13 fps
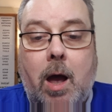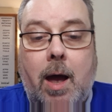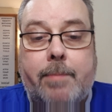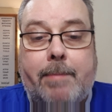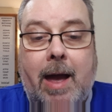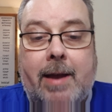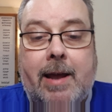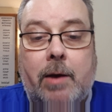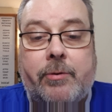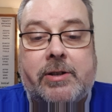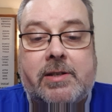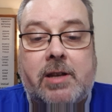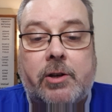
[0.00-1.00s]
and how
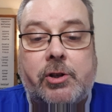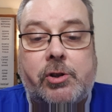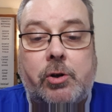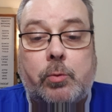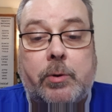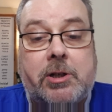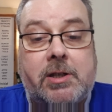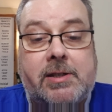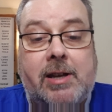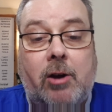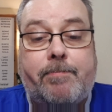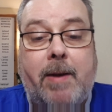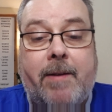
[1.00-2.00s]
this is understood, which
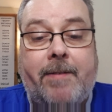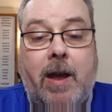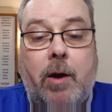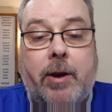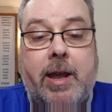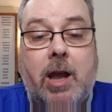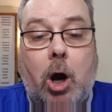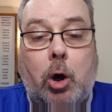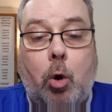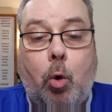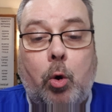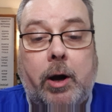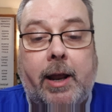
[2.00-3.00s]
itself may vary
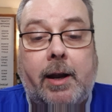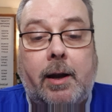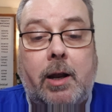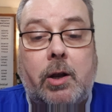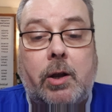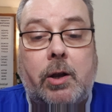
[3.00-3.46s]
according